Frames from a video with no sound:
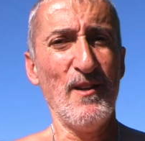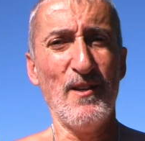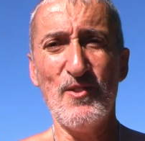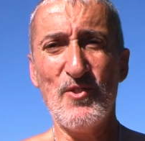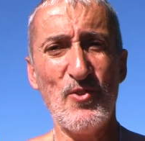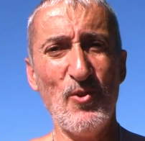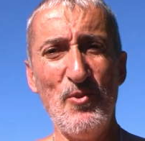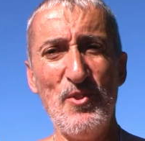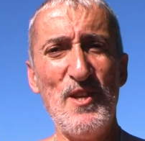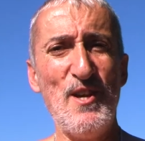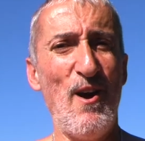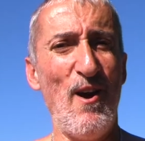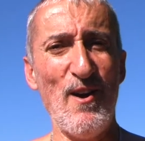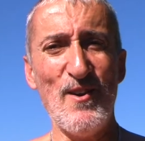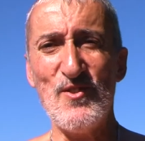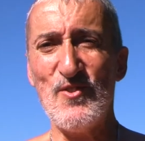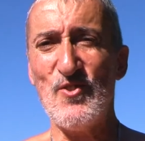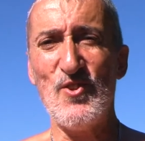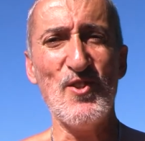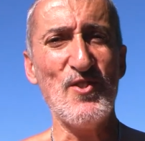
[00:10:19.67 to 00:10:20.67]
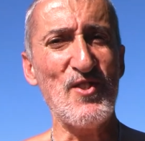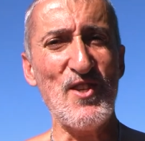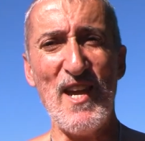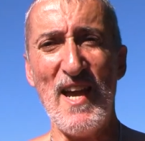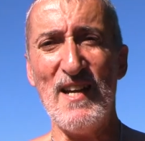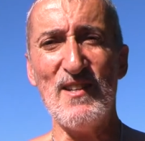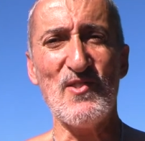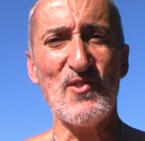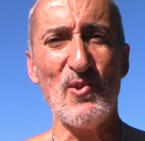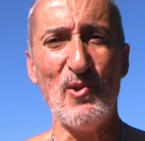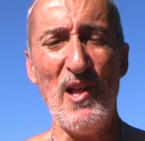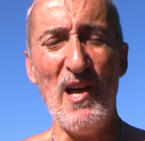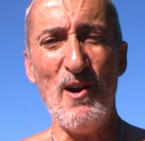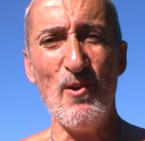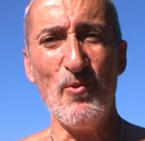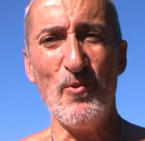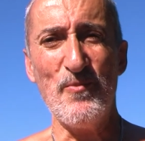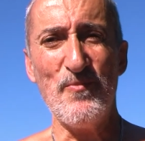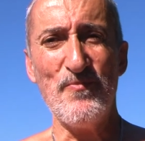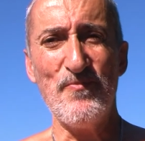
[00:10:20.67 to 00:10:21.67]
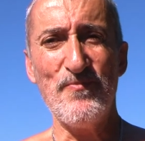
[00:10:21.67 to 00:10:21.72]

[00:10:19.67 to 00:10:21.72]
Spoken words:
So the R's just cancel out.